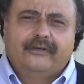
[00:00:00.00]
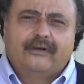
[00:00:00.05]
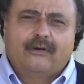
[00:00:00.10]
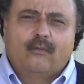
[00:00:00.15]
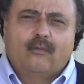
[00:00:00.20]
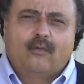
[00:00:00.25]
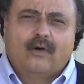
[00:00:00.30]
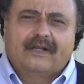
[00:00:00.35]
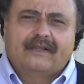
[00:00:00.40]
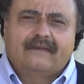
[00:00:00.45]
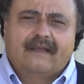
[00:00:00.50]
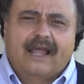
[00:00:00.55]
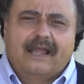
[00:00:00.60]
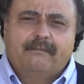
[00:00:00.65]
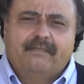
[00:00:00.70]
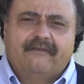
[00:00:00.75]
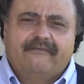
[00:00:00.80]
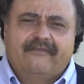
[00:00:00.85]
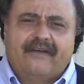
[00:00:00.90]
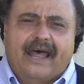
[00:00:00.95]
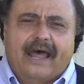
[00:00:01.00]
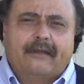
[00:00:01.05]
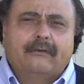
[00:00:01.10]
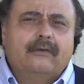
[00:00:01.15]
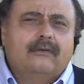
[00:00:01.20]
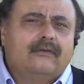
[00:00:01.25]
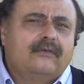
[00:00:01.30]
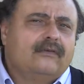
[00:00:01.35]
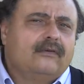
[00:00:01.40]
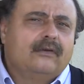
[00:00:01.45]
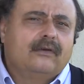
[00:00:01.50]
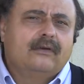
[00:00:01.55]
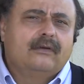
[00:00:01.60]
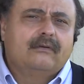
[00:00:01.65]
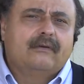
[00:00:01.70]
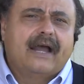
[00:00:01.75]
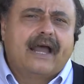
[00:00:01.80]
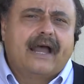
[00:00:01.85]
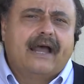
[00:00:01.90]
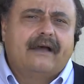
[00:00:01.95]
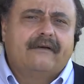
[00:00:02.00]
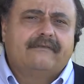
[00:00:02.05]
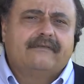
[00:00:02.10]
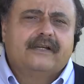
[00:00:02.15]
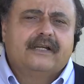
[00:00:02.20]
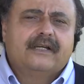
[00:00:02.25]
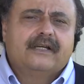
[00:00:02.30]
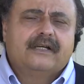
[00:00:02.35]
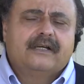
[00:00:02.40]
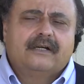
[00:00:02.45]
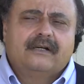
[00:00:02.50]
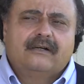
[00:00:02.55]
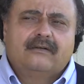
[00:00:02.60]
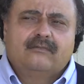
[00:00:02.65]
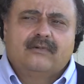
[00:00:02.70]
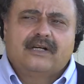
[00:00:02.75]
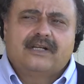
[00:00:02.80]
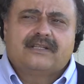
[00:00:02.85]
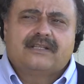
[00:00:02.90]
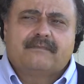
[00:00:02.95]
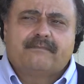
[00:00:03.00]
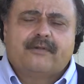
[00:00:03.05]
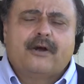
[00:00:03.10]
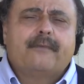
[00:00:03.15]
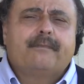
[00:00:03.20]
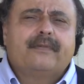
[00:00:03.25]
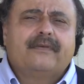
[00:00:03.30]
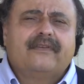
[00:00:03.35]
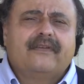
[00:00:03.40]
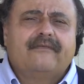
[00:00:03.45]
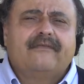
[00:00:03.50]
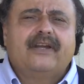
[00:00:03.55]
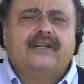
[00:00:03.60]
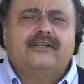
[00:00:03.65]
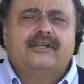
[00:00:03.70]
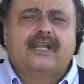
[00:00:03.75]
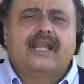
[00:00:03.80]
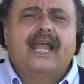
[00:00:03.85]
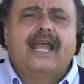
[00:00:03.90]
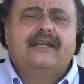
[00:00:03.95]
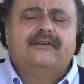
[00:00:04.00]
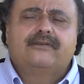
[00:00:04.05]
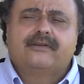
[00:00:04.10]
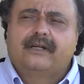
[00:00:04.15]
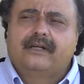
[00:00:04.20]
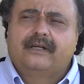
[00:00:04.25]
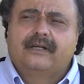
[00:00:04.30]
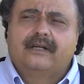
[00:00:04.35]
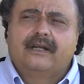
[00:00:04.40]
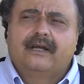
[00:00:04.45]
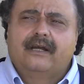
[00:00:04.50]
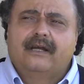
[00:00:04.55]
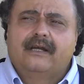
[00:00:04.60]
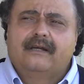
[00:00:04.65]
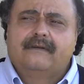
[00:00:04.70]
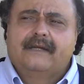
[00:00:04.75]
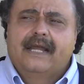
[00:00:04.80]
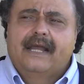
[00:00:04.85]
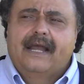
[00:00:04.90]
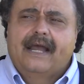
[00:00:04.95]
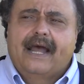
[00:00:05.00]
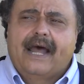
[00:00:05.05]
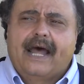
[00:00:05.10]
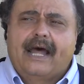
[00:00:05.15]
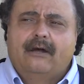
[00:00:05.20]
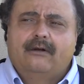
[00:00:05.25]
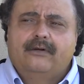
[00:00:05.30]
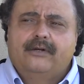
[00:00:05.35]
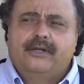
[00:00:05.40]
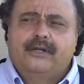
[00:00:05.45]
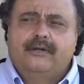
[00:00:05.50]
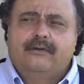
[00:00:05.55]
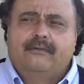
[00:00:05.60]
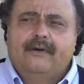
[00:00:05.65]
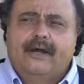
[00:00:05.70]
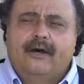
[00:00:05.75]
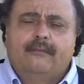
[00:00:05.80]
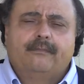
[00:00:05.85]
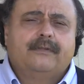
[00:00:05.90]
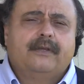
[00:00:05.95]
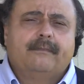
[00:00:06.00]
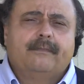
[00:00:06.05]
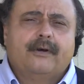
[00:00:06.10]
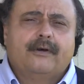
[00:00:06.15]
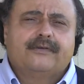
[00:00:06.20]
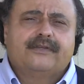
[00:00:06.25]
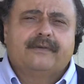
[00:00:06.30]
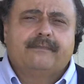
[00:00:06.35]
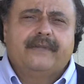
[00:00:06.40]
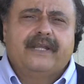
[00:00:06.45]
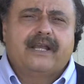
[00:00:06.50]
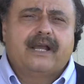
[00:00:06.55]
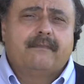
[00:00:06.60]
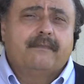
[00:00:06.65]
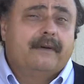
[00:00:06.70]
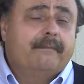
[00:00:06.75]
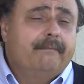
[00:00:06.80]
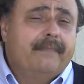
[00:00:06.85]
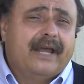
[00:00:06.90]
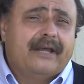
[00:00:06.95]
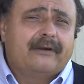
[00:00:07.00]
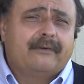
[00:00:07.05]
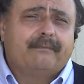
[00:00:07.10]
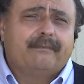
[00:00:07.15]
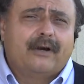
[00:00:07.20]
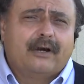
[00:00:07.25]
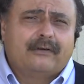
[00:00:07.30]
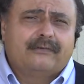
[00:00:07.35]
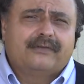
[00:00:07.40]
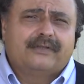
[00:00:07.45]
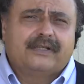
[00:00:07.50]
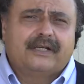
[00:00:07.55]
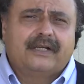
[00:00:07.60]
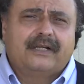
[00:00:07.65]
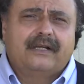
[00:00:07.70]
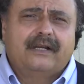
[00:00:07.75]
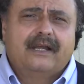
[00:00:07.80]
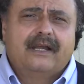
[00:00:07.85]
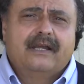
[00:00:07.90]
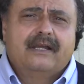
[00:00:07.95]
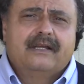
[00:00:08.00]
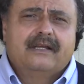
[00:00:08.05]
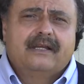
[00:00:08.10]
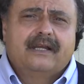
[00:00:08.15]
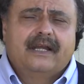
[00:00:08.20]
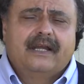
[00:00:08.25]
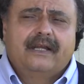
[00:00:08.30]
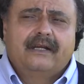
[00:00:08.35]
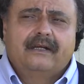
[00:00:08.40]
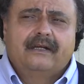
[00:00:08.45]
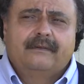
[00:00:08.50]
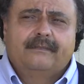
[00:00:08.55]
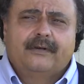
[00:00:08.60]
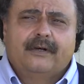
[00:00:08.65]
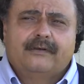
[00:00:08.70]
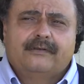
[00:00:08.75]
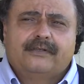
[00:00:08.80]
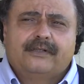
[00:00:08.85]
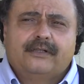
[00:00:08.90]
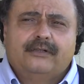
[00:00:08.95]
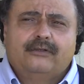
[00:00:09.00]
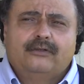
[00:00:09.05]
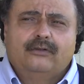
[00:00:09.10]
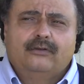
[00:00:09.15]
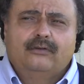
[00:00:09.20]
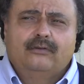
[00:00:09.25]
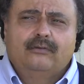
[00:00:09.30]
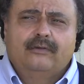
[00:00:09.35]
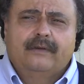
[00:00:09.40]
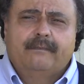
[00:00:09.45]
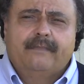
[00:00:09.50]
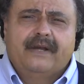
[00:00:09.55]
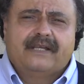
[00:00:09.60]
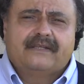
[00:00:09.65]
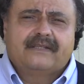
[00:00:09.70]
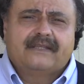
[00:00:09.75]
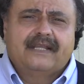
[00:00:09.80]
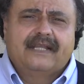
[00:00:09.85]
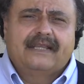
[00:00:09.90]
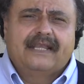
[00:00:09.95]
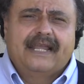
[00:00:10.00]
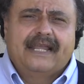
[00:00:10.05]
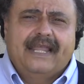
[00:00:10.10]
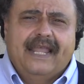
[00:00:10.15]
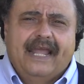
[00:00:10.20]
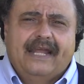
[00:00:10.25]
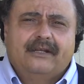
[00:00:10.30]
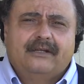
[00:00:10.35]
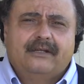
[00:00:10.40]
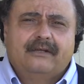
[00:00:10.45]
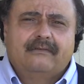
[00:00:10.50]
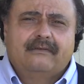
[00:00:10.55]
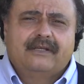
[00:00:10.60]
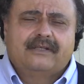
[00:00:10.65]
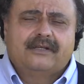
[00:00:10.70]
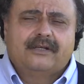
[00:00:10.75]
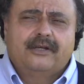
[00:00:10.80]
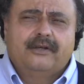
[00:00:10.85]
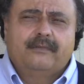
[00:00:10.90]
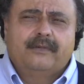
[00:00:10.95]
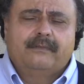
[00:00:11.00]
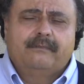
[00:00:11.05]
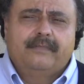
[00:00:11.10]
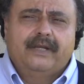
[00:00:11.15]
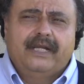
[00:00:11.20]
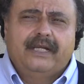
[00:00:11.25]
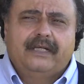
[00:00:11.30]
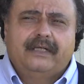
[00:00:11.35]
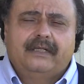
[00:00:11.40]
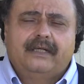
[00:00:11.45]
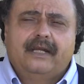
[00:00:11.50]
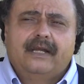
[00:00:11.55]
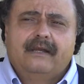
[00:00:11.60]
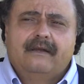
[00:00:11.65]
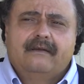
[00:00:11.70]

You know, what type of values do you have? Uh, what is the purpose of education? Uh, how do you help the person become a better person, and a person to do the best that they can do as a human being?